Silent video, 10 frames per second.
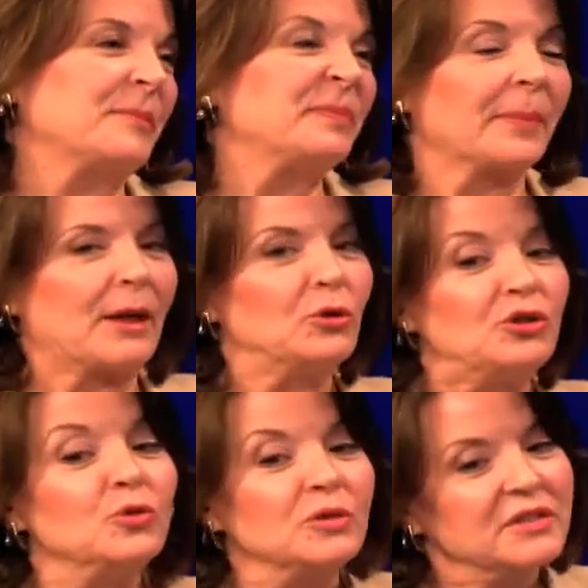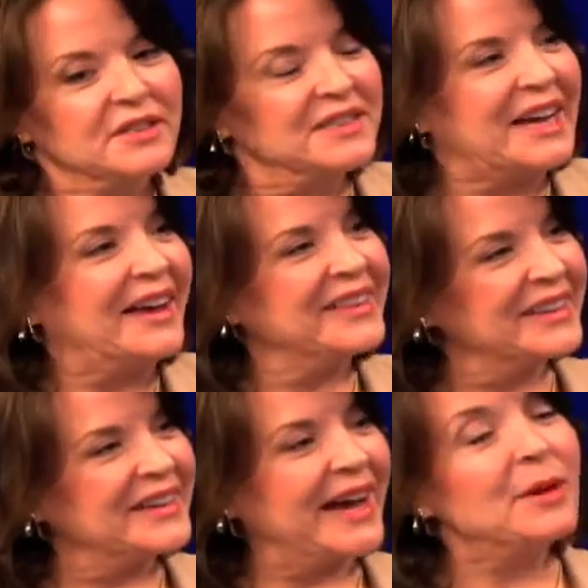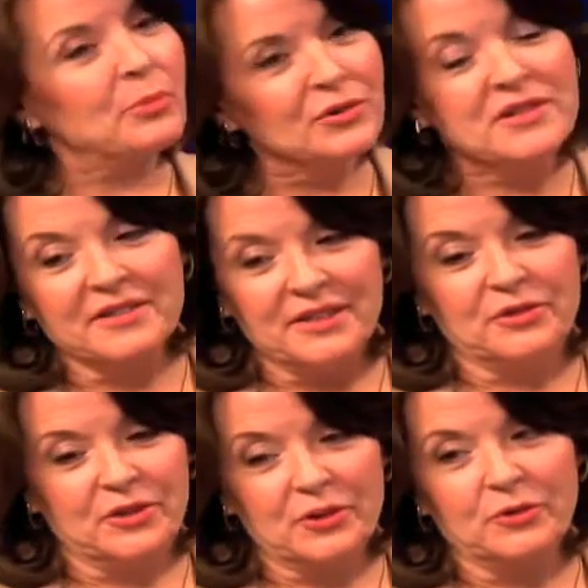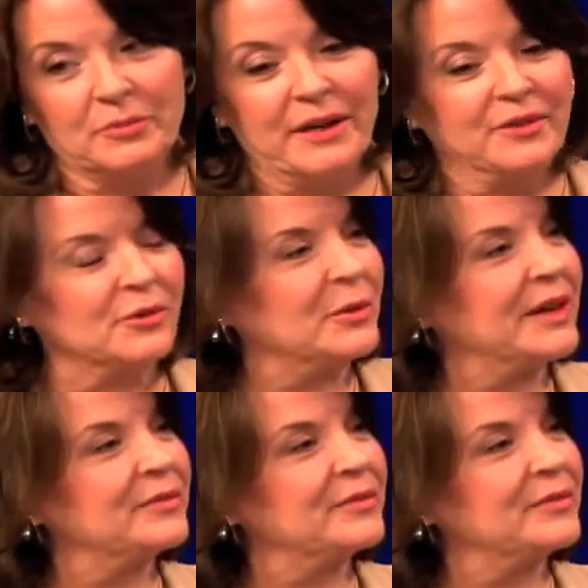Or nuked to death. I personally do not own a microwave,